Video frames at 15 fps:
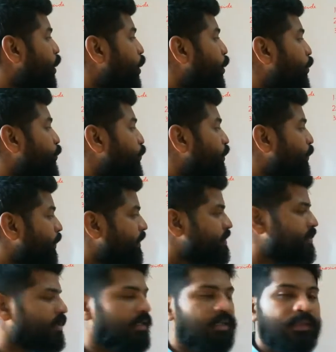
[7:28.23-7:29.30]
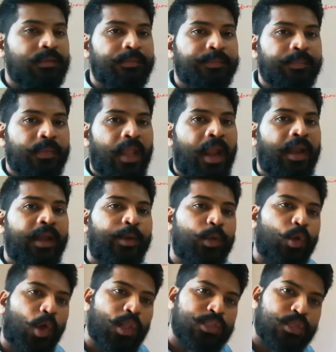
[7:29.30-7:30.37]
universal. And it
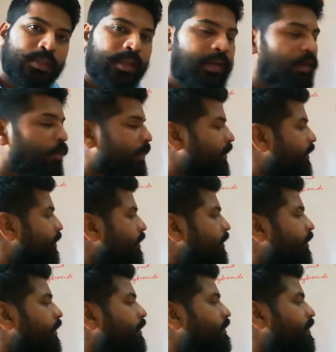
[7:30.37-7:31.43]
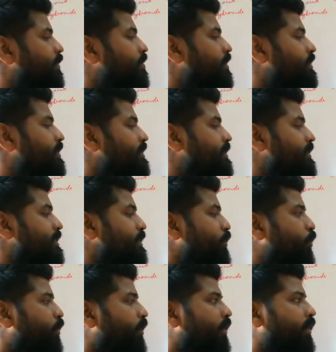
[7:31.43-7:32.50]
will also tell you whether a substance is
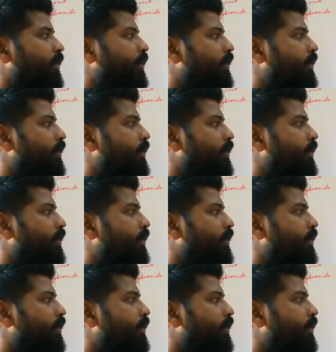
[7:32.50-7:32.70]
neutral.